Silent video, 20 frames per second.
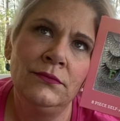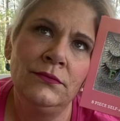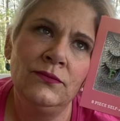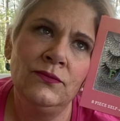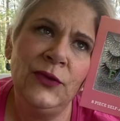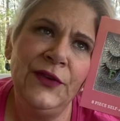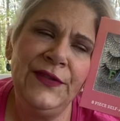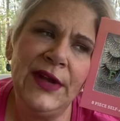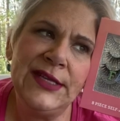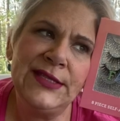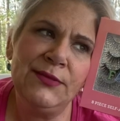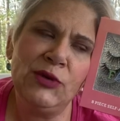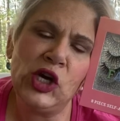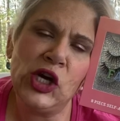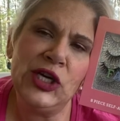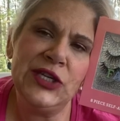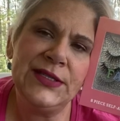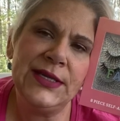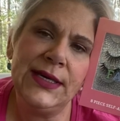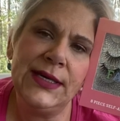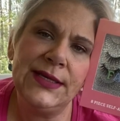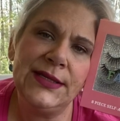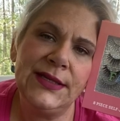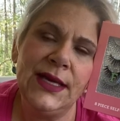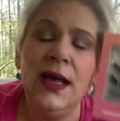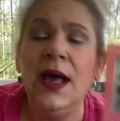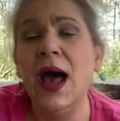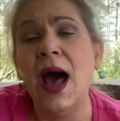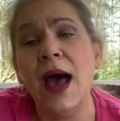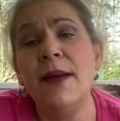We've done some cruises.
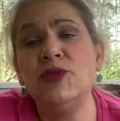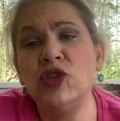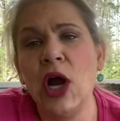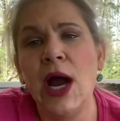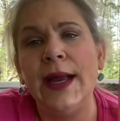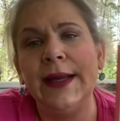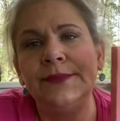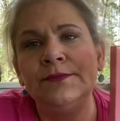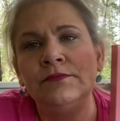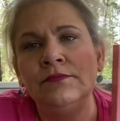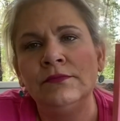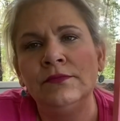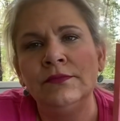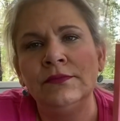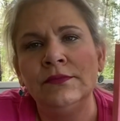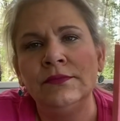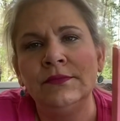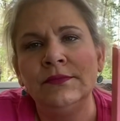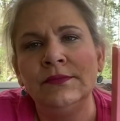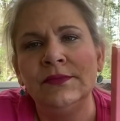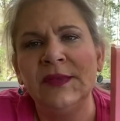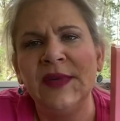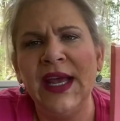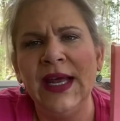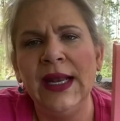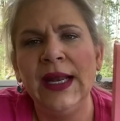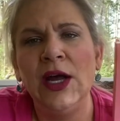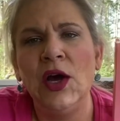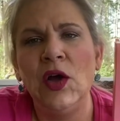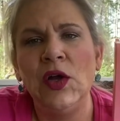I'm trying.
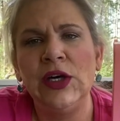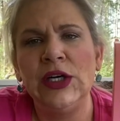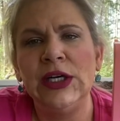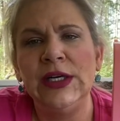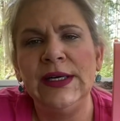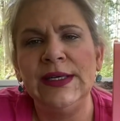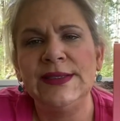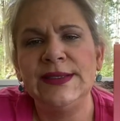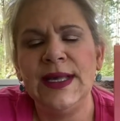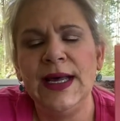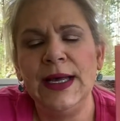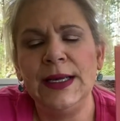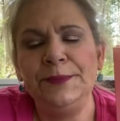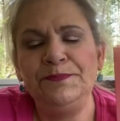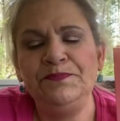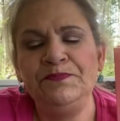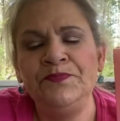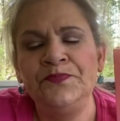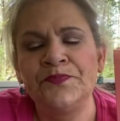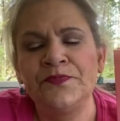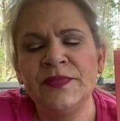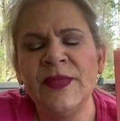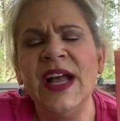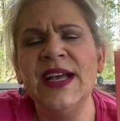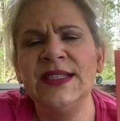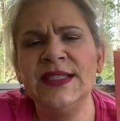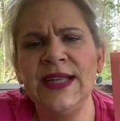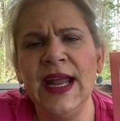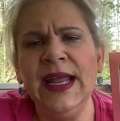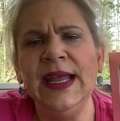Getting older is, um,
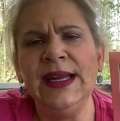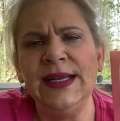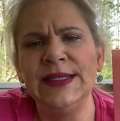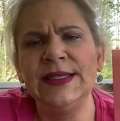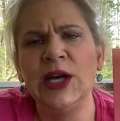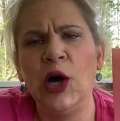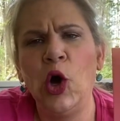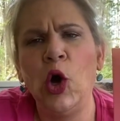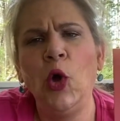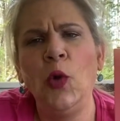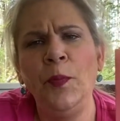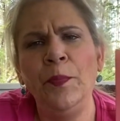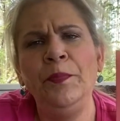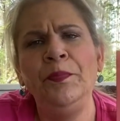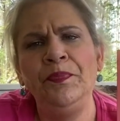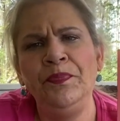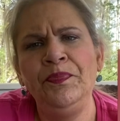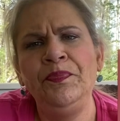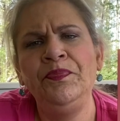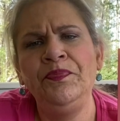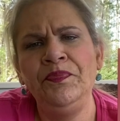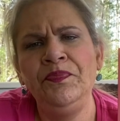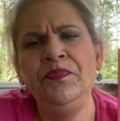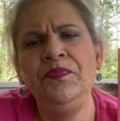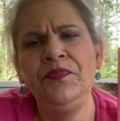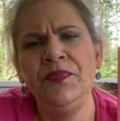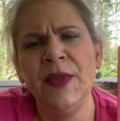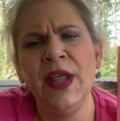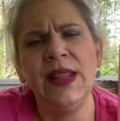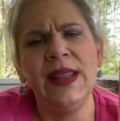it's taking a toll
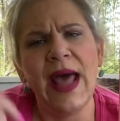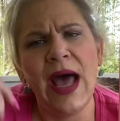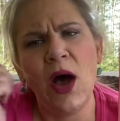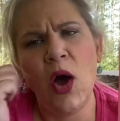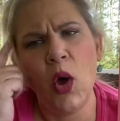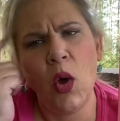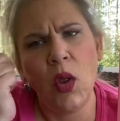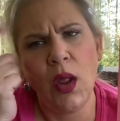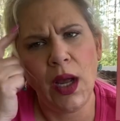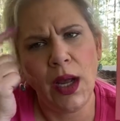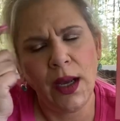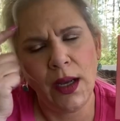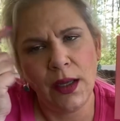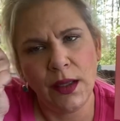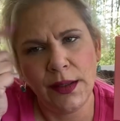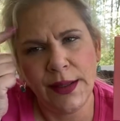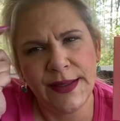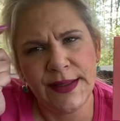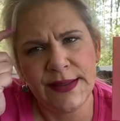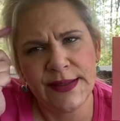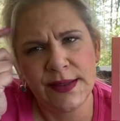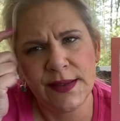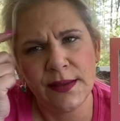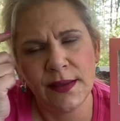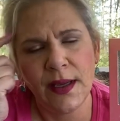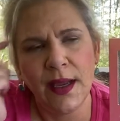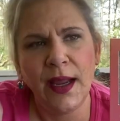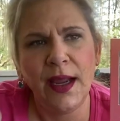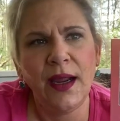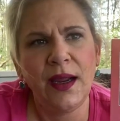in that whole, uh, this.
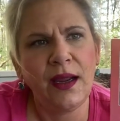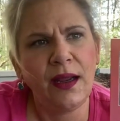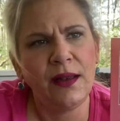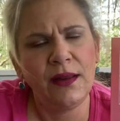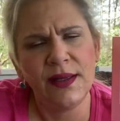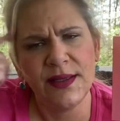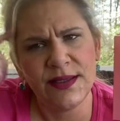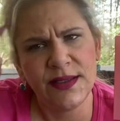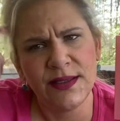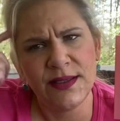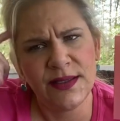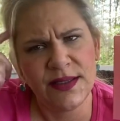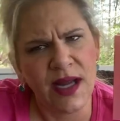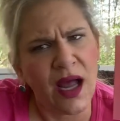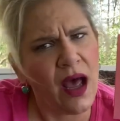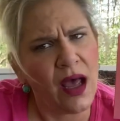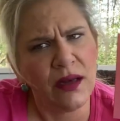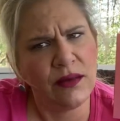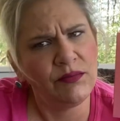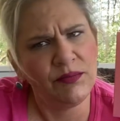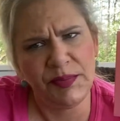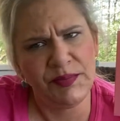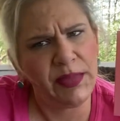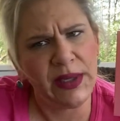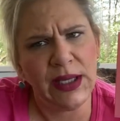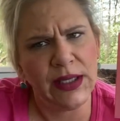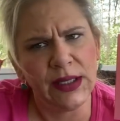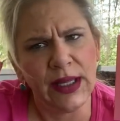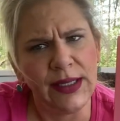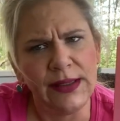And this is done
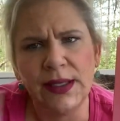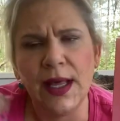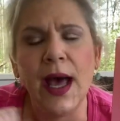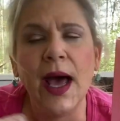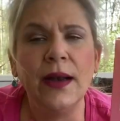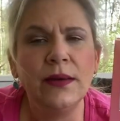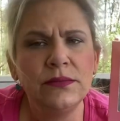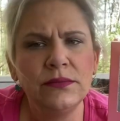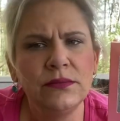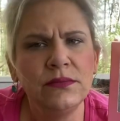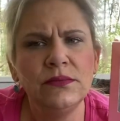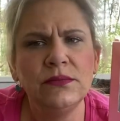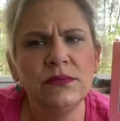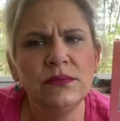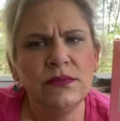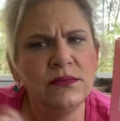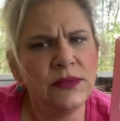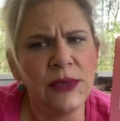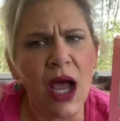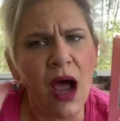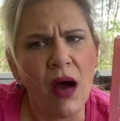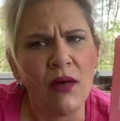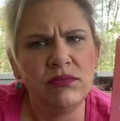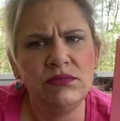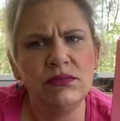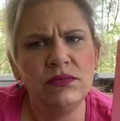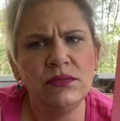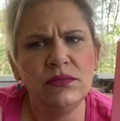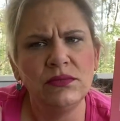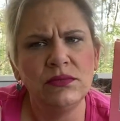being like that. No,
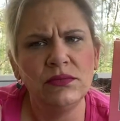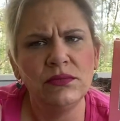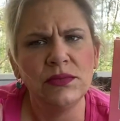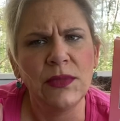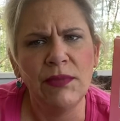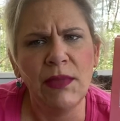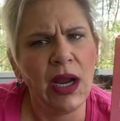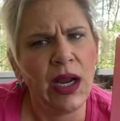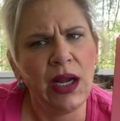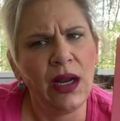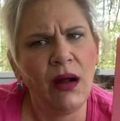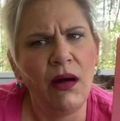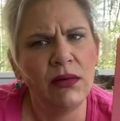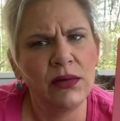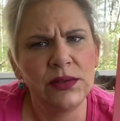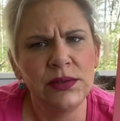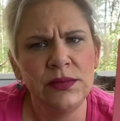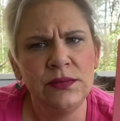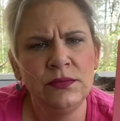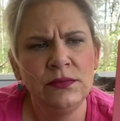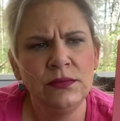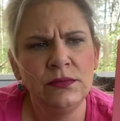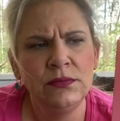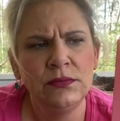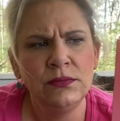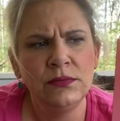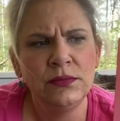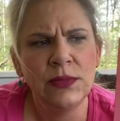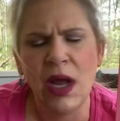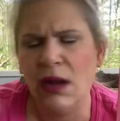I'm not getting older.
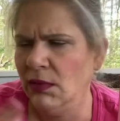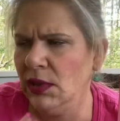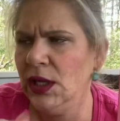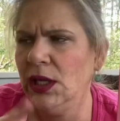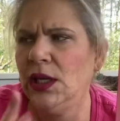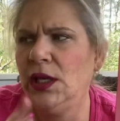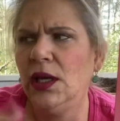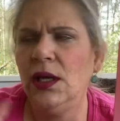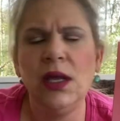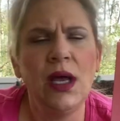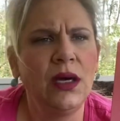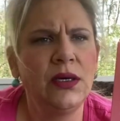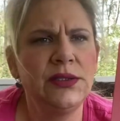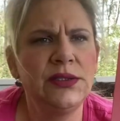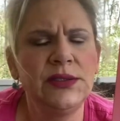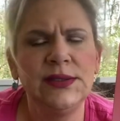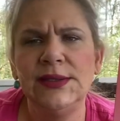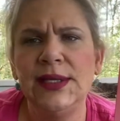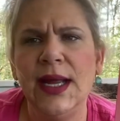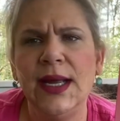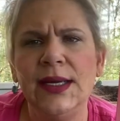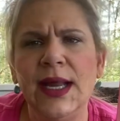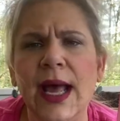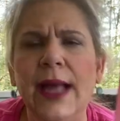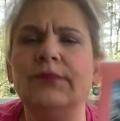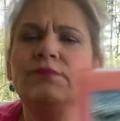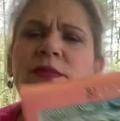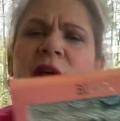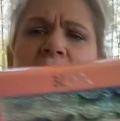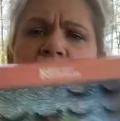I'm gonna get younger till the day I die.
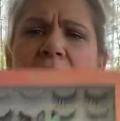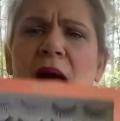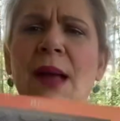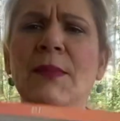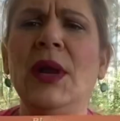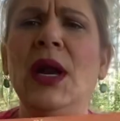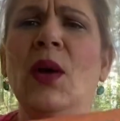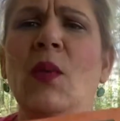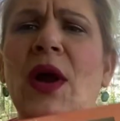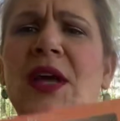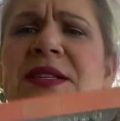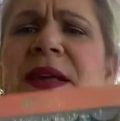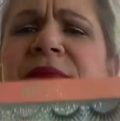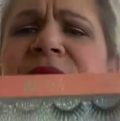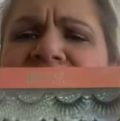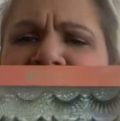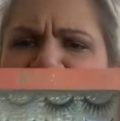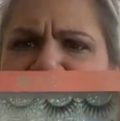And I'm gonna wear some